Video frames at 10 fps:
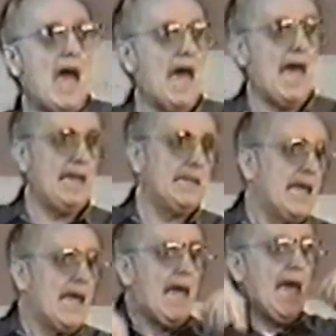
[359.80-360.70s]
had
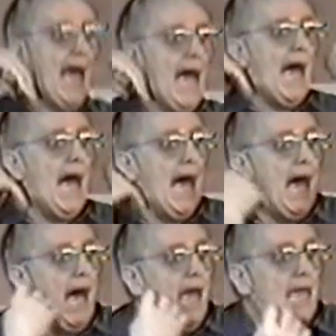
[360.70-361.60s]

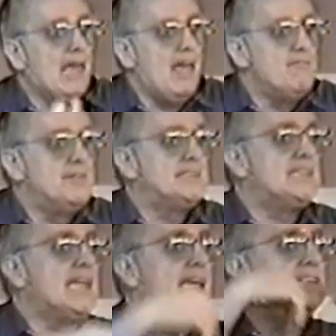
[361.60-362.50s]
a
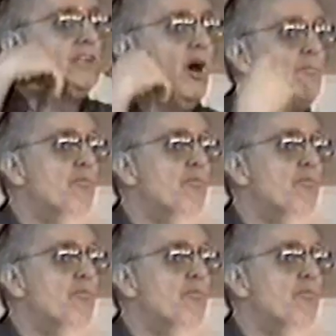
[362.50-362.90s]
visitation, a